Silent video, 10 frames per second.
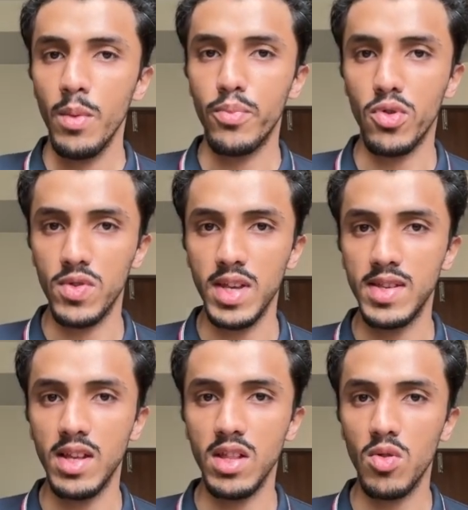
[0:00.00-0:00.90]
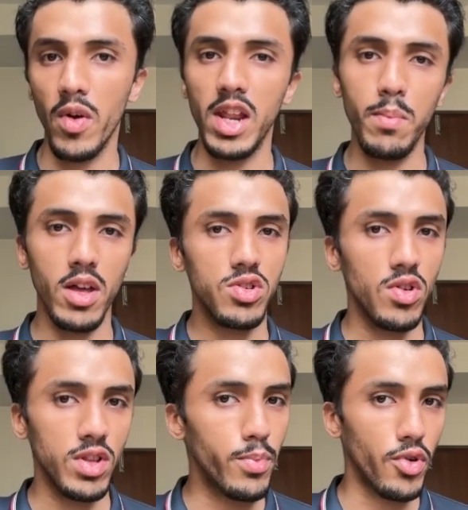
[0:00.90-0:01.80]
processing the query based
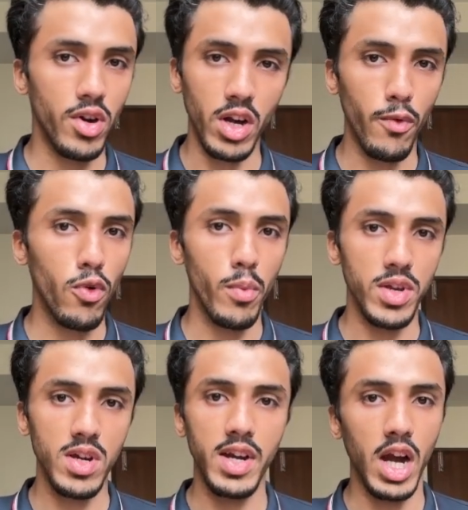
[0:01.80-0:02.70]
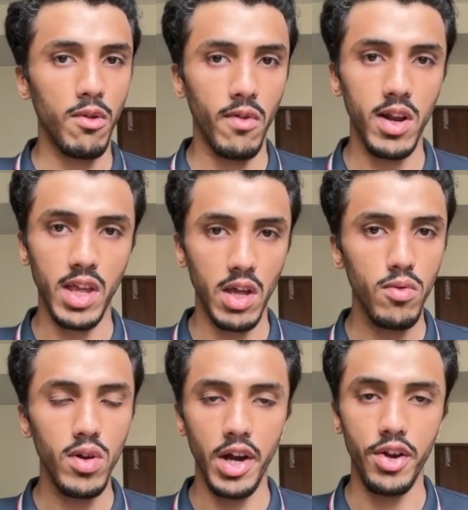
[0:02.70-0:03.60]
on the product information that we will
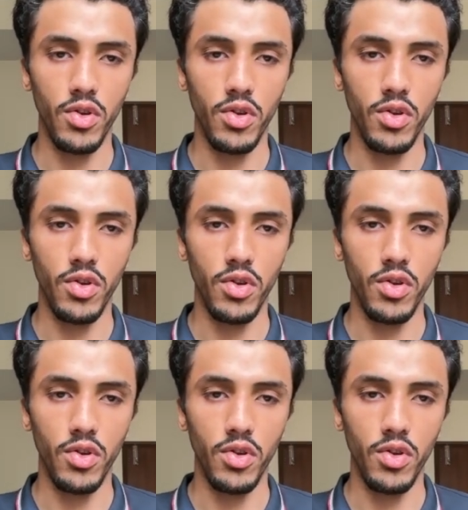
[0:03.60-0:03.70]
give later